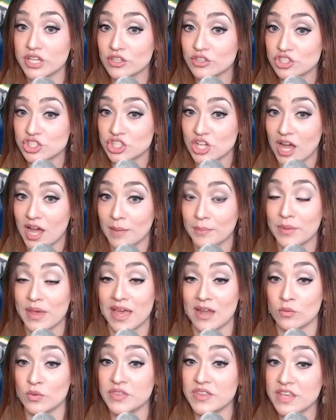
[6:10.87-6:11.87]
shop,
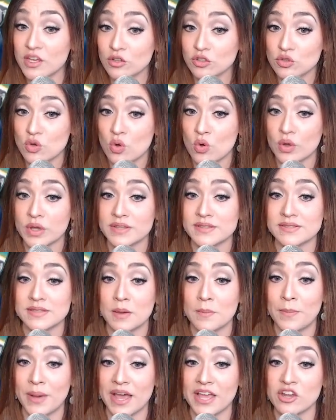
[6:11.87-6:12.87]
and with guild coins,
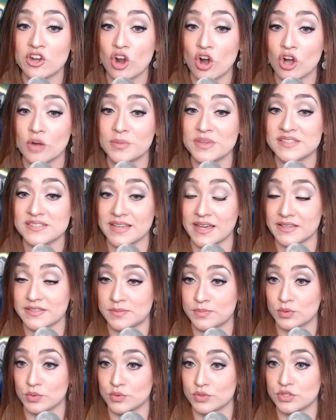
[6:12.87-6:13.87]
buy an army size
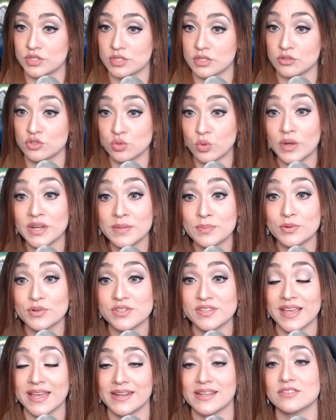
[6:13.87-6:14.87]
boost. 20%.
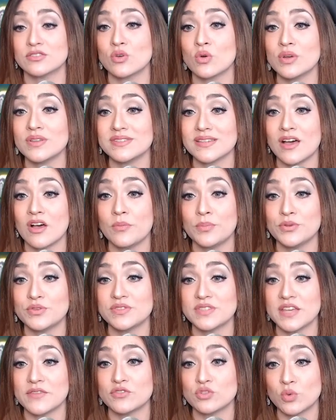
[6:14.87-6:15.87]
It's going to help you
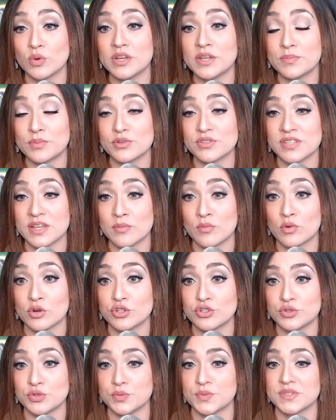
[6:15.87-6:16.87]
save 20% more
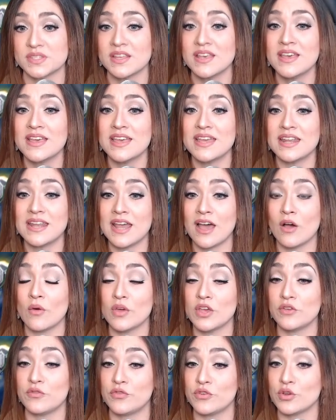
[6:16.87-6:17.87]
troops. Now,
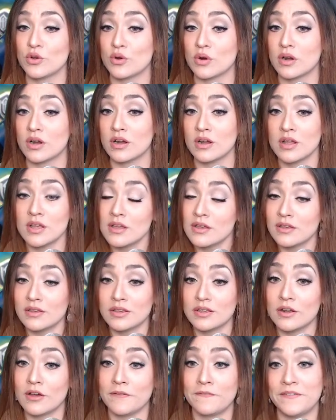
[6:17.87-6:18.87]
if you're,
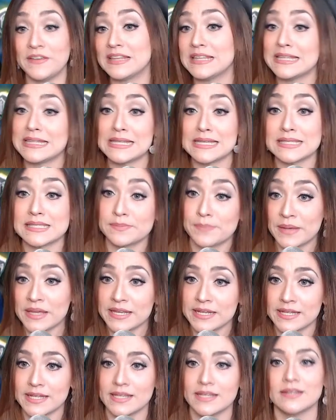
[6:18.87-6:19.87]
feeling less
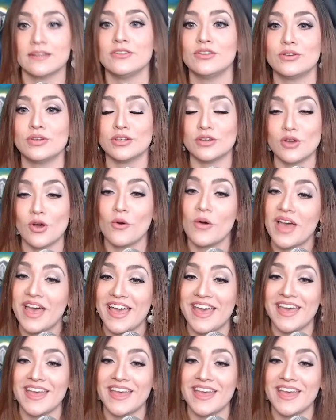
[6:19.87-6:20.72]
spending, you can go ahead